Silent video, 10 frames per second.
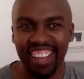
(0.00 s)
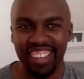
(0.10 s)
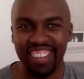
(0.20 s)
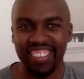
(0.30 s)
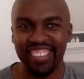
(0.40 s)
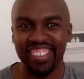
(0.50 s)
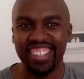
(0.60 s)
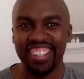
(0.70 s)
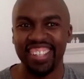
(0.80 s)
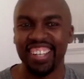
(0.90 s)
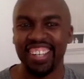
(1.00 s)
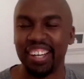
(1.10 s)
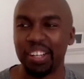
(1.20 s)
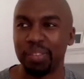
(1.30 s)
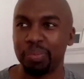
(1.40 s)
five, and three.
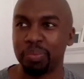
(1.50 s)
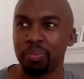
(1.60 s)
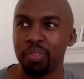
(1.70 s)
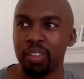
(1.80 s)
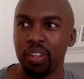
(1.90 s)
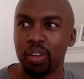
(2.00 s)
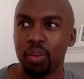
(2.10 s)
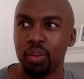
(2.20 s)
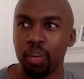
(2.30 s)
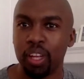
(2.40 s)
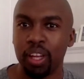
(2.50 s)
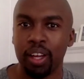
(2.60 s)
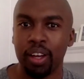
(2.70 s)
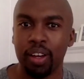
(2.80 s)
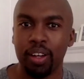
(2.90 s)
Um, what
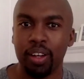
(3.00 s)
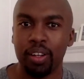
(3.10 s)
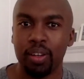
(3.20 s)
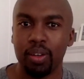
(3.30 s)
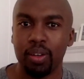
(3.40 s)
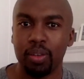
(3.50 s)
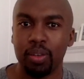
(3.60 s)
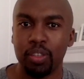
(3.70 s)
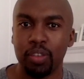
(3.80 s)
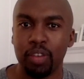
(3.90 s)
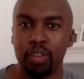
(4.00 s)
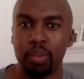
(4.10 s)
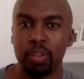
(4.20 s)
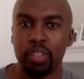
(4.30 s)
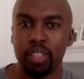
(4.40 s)
uh, what's your favorite
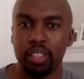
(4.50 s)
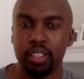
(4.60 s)
music?